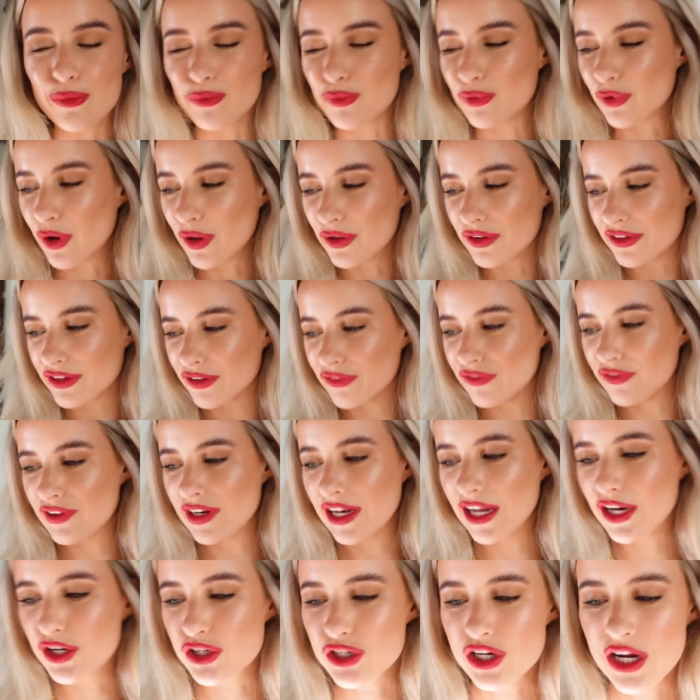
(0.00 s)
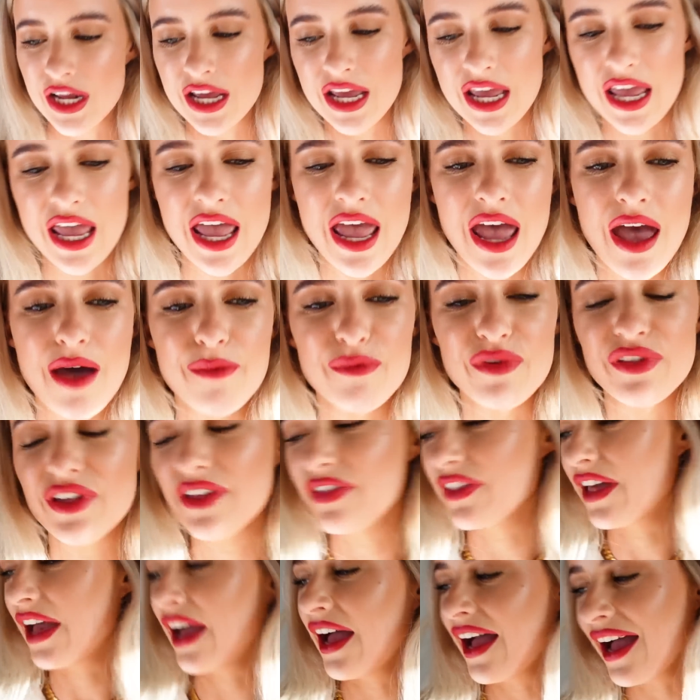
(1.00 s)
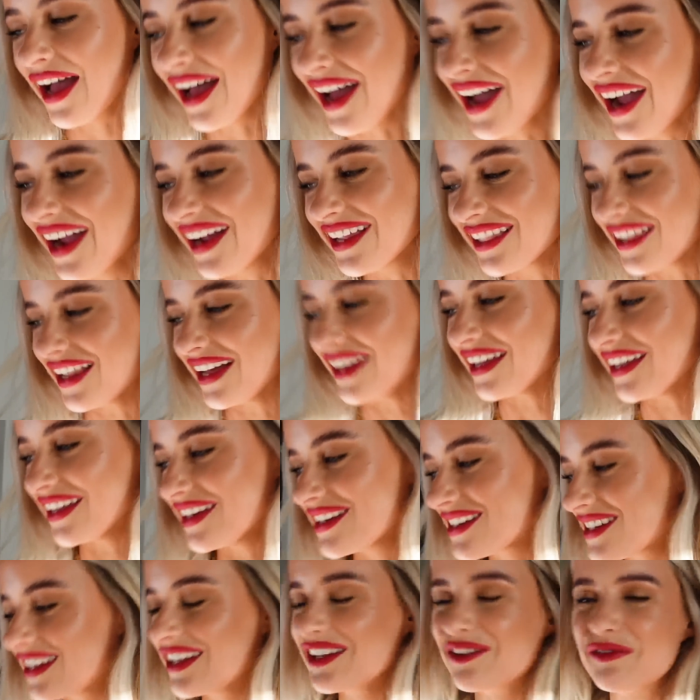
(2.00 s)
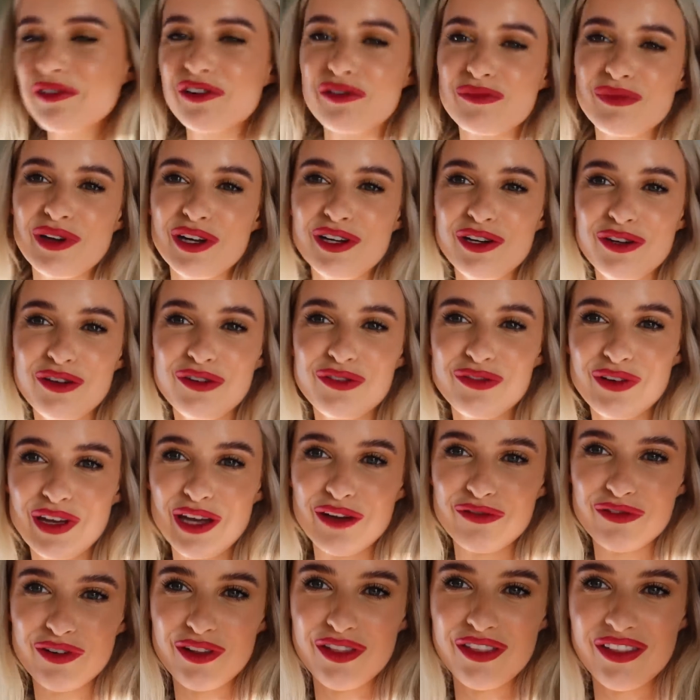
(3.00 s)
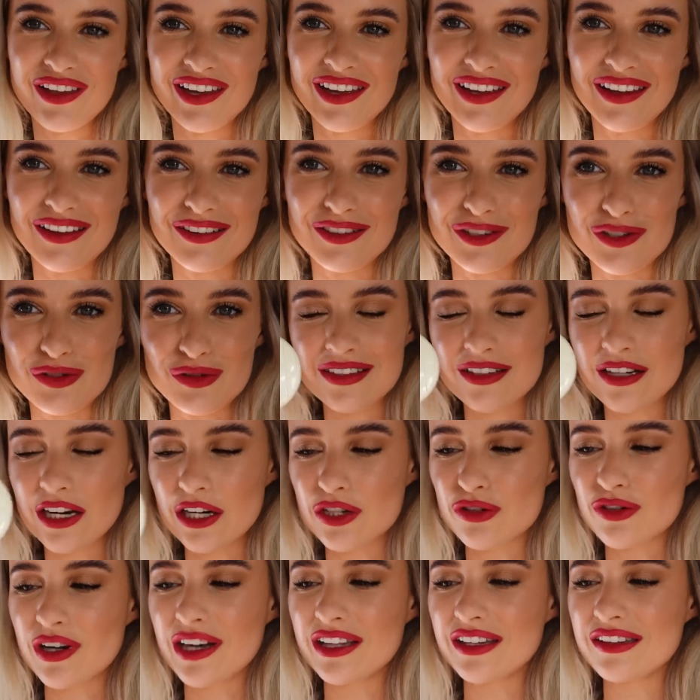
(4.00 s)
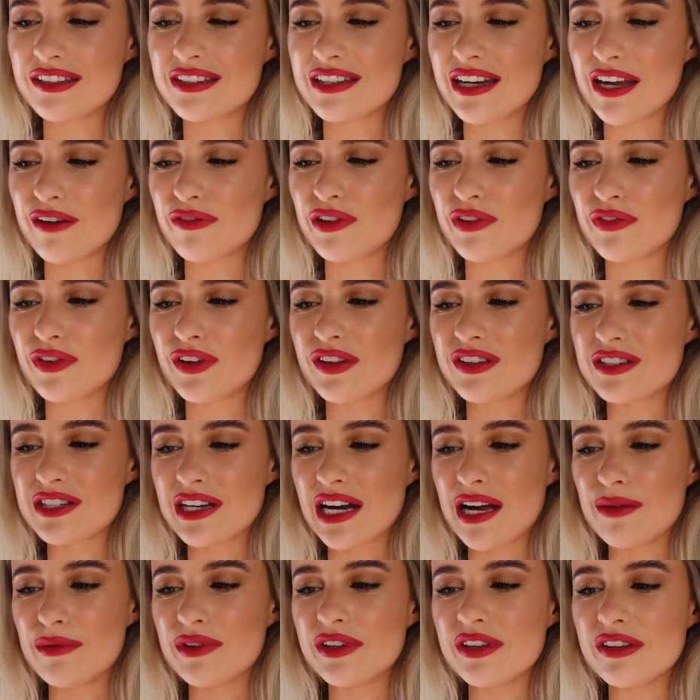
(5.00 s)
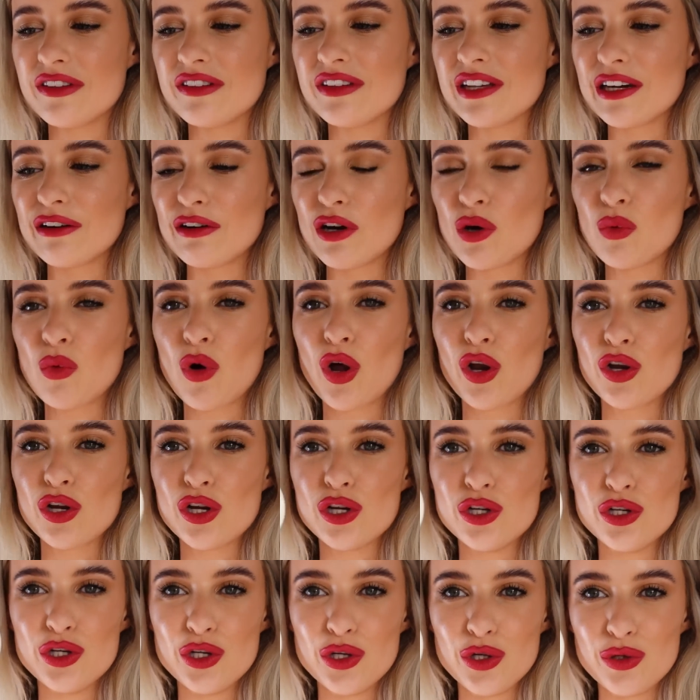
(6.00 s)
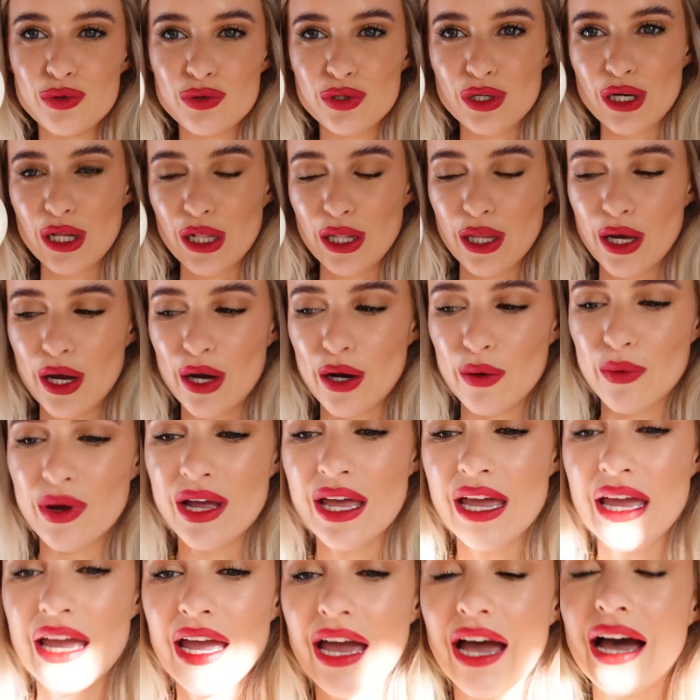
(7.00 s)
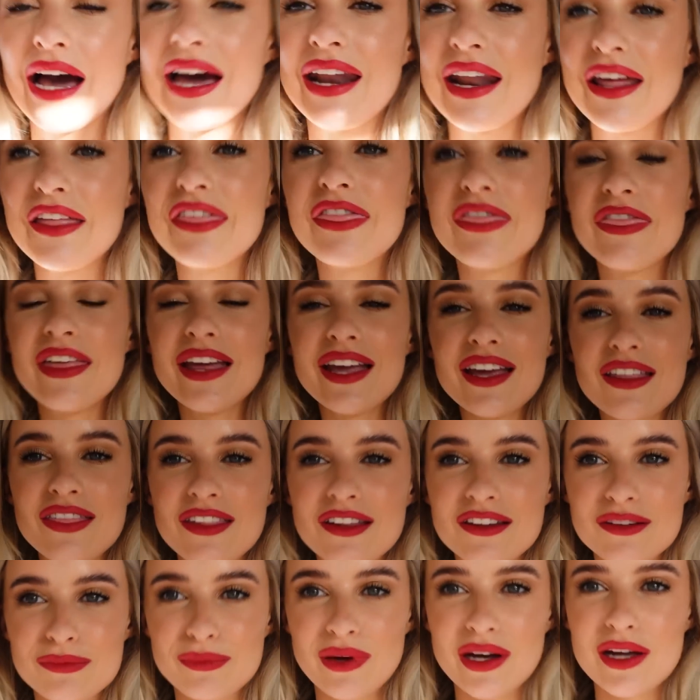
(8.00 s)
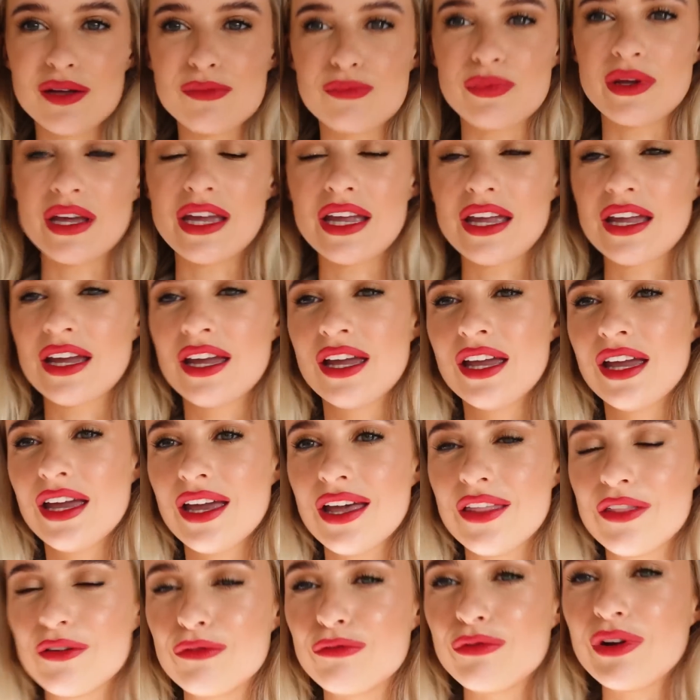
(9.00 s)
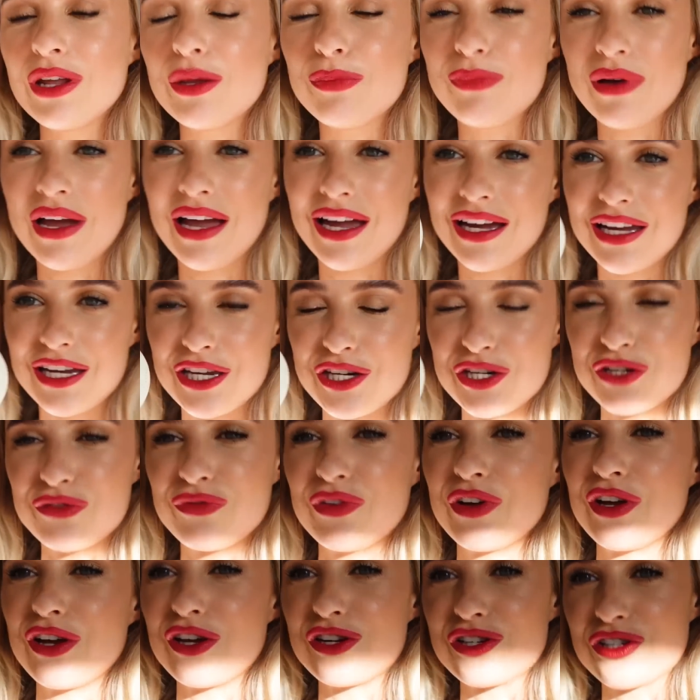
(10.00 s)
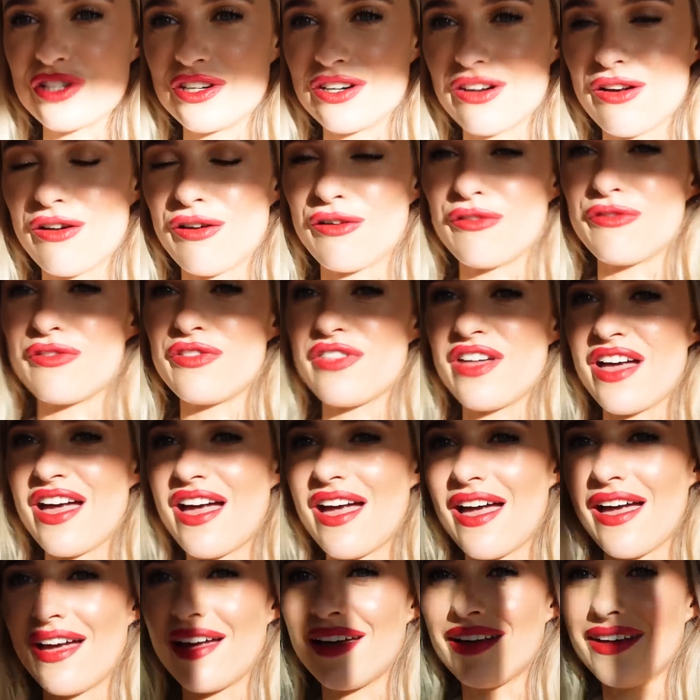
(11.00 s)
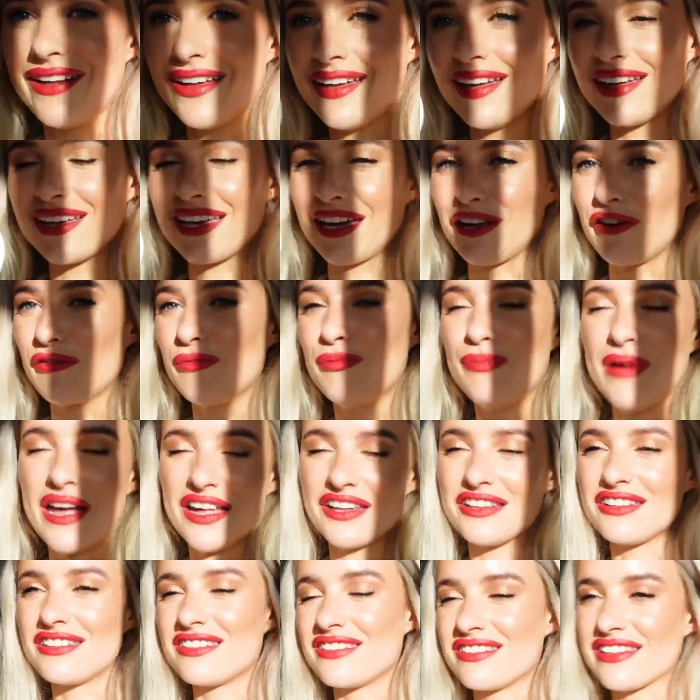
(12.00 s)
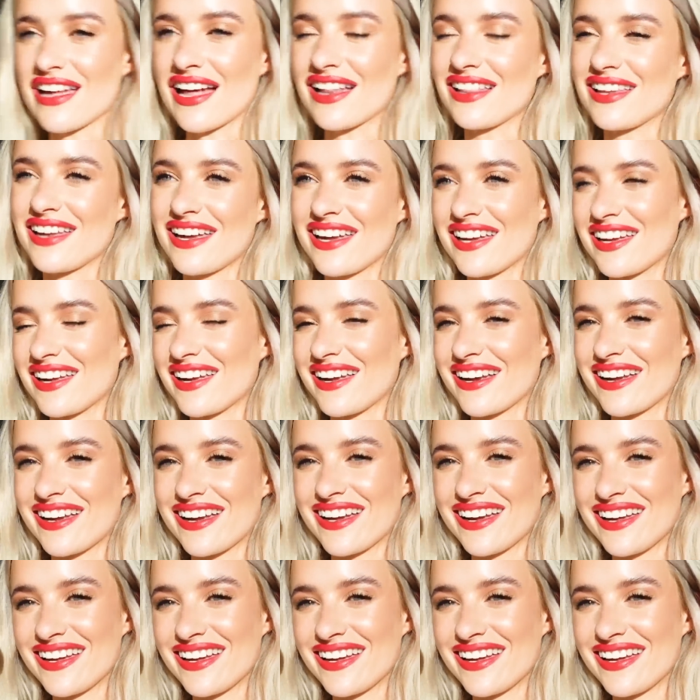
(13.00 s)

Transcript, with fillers: bronzy finish. But then the highlight is one of my new favourite things. I, tr I tried this today for the first time. This is 01 Nude Glow and I think this might be the repackaged version of their kind of best-selling